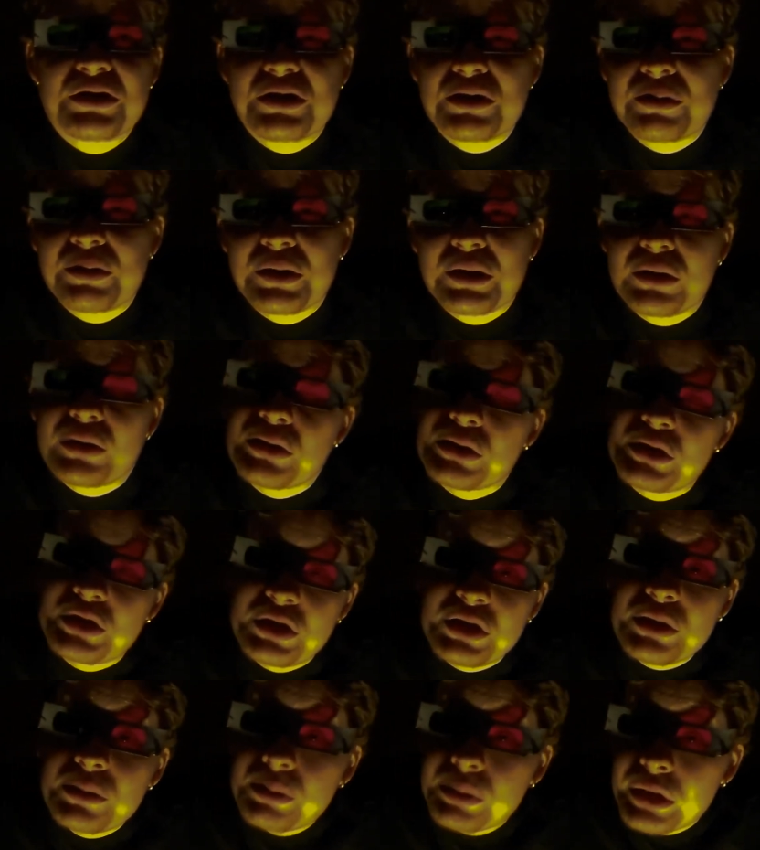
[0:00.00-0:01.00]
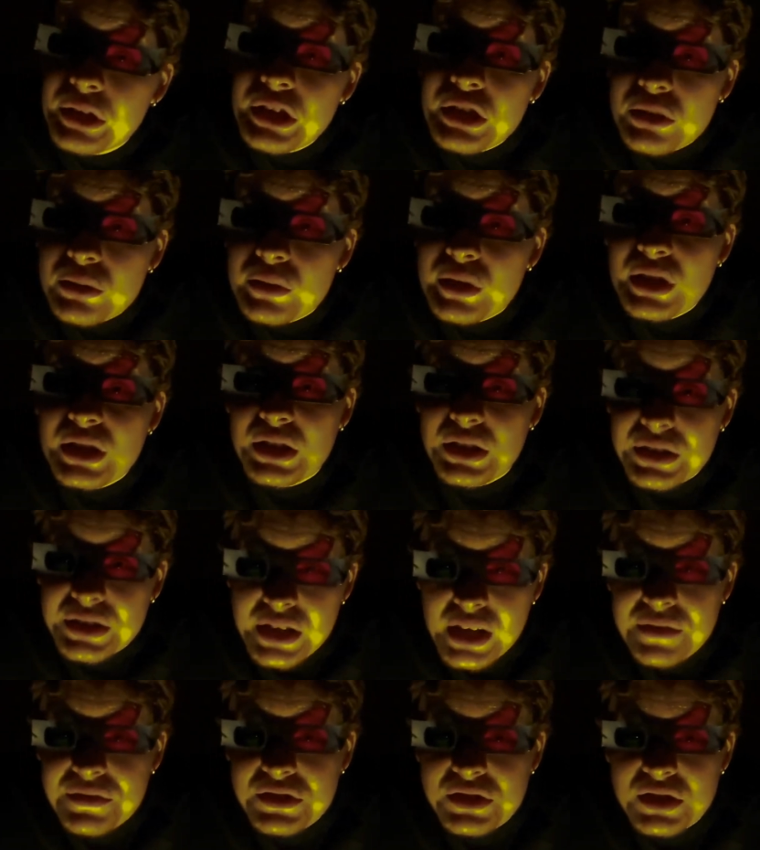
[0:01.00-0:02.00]
there are still pretty cool. Still pretty unique
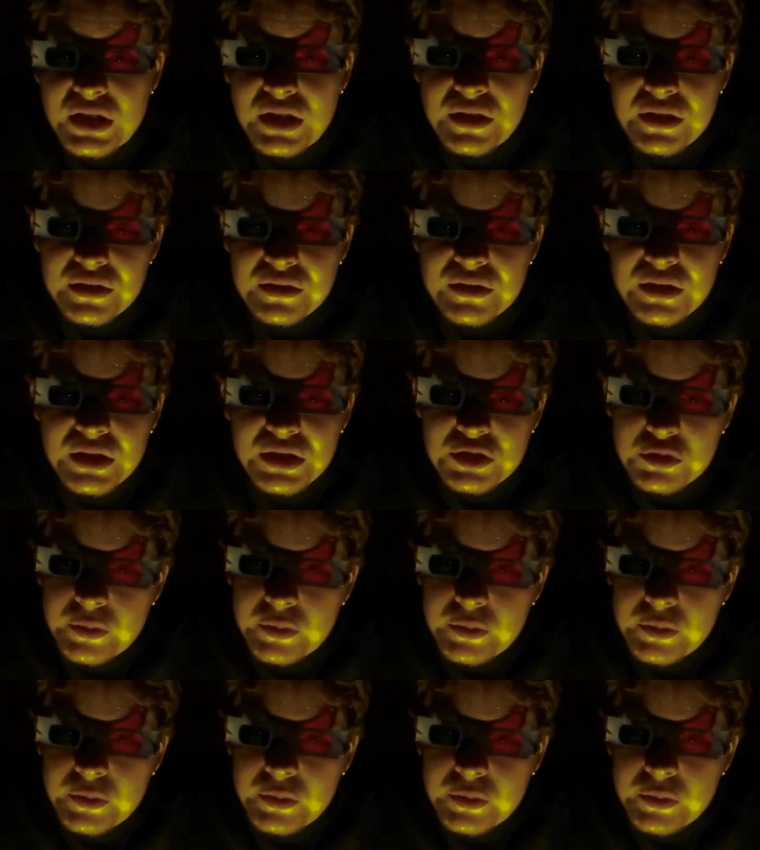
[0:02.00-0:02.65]
deaths and everything,